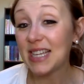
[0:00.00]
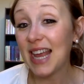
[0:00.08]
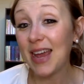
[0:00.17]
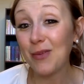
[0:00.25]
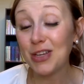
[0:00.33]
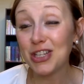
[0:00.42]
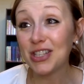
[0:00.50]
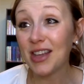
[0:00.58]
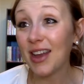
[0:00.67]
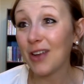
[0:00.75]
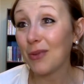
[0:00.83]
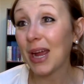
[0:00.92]
Today we just
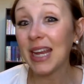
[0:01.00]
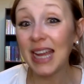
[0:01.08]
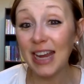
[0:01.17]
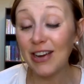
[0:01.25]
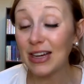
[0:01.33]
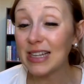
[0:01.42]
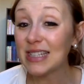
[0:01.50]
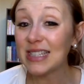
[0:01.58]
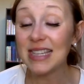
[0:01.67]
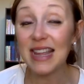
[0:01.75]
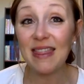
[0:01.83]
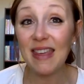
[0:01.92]
kind of ran
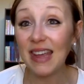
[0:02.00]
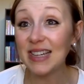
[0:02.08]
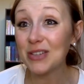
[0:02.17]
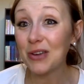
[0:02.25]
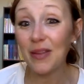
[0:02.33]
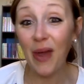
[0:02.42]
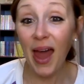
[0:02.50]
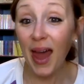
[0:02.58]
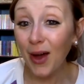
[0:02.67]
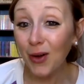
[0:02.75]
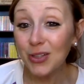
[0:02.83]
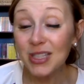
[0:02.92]
errands, did things around the
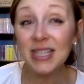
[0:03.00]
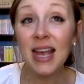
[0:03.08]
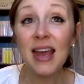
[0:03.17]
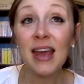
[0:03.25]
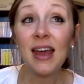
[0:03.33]
house,